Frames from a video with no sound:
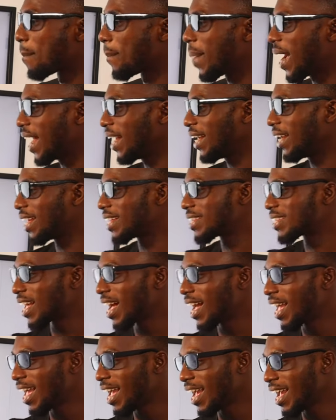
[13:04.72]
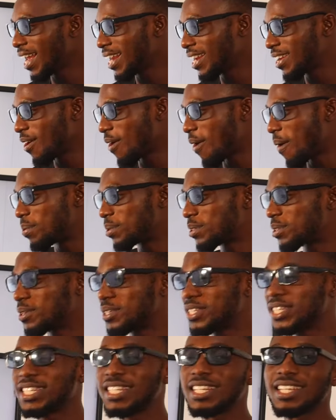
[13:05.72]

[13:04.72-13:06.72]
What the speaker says: by letter N. Option